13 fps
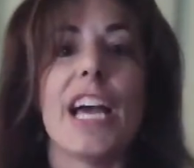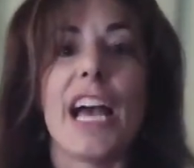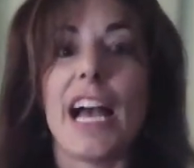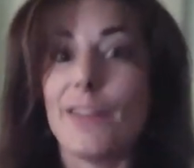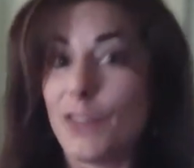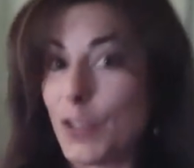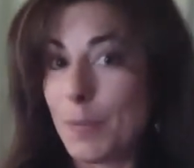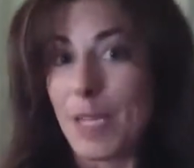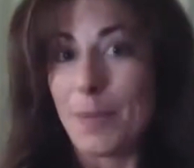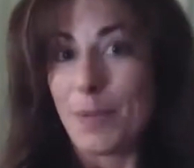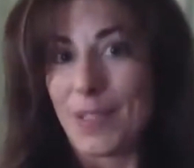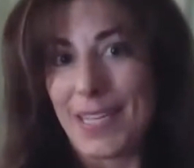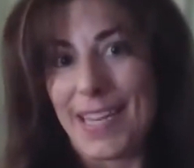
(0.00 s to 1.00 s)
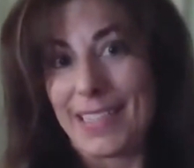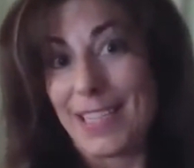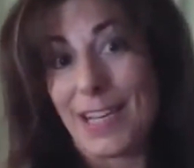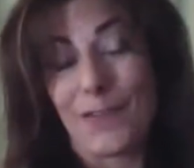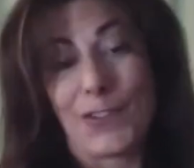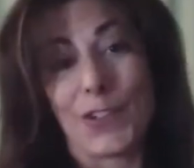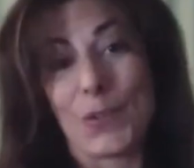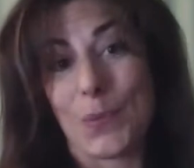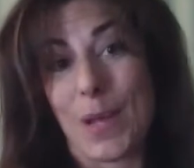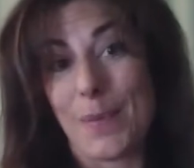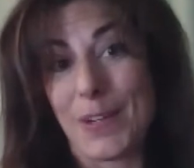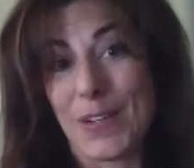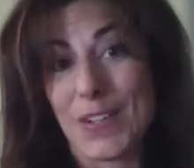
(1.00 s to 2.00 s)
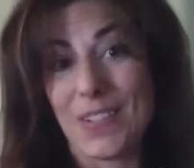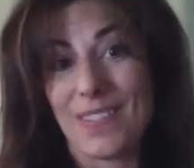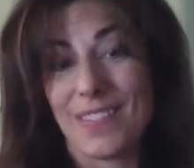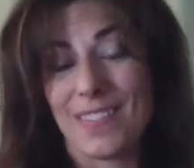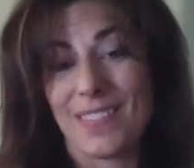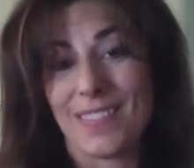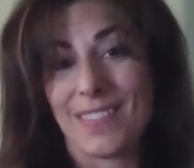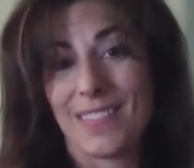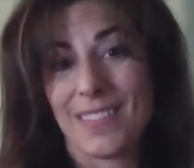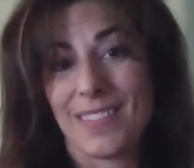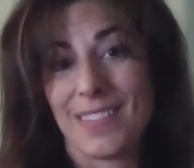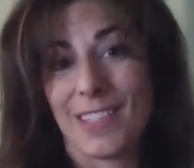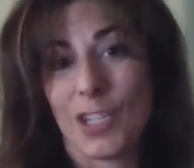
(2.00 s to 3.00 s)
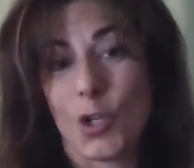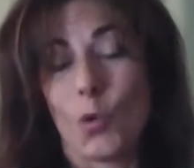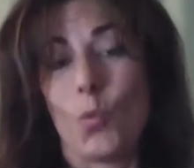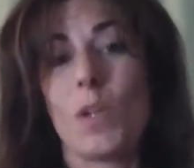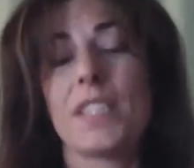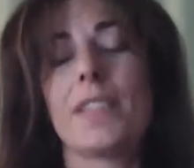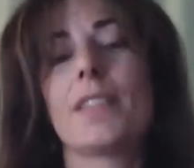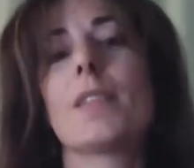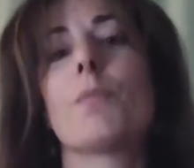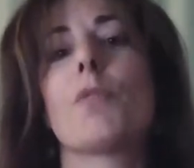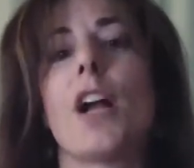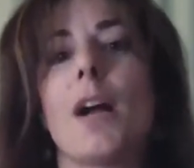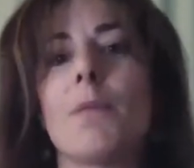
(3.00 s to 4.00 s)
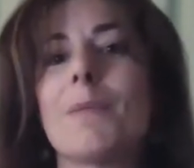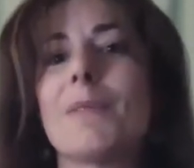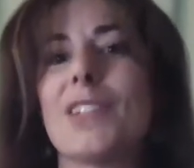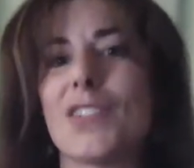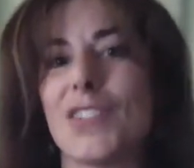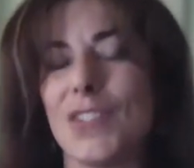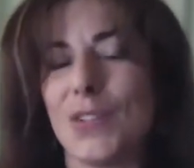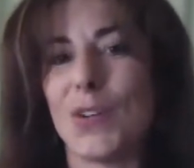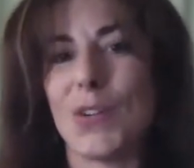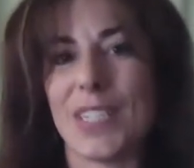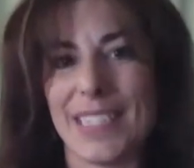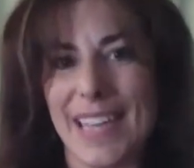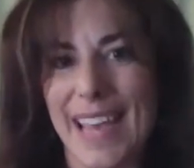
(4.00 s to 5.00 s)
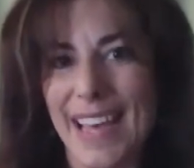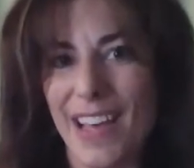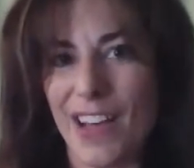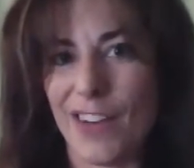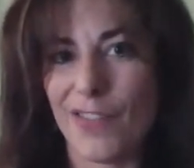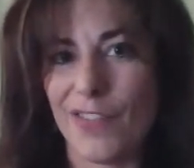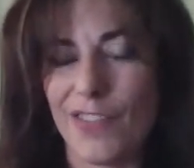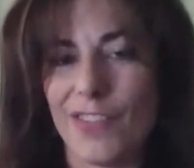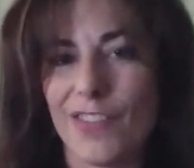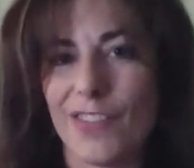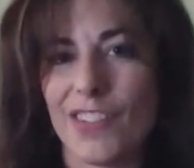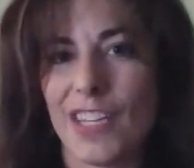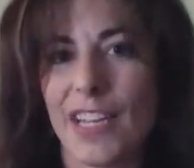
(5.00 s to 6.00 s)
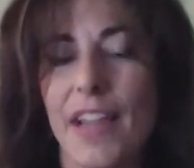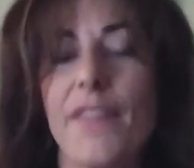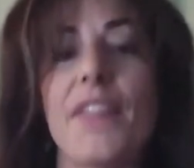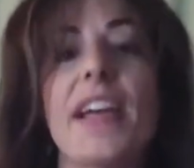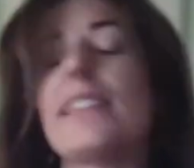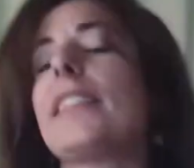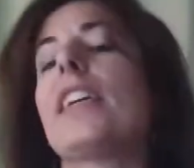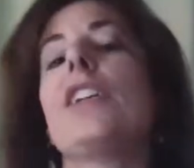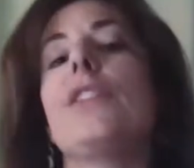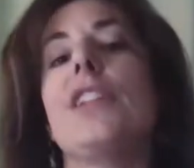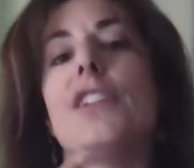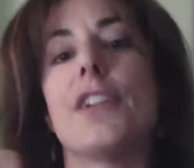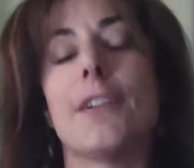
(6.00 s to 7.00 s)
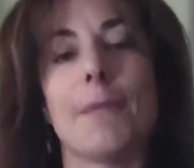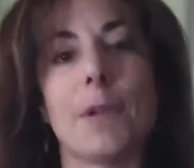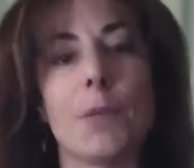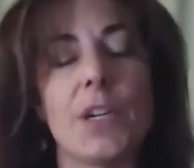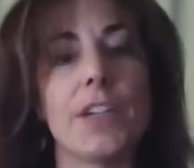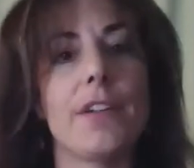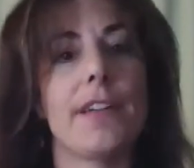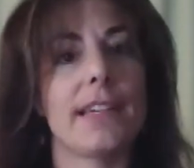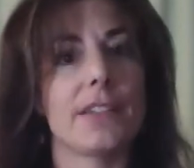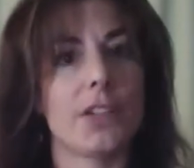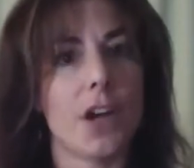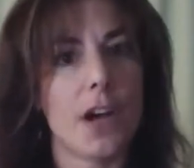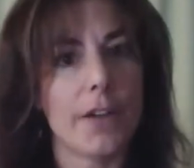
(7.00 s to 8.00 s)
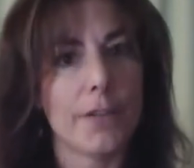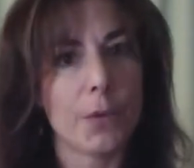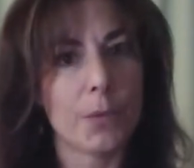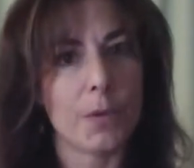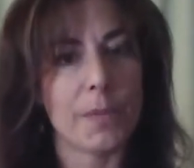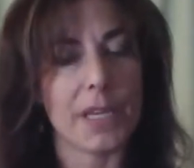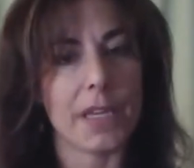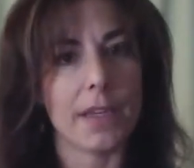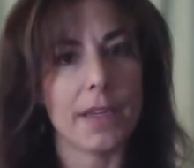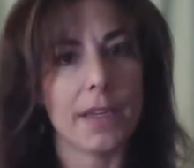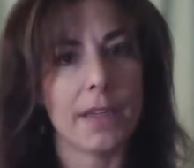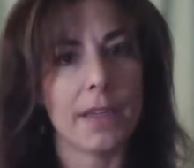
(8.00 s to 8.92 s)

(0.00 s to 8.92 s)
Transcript: after people take that first webinar, what's the problem they're still going to have? And that's how you determine what your next offer will be.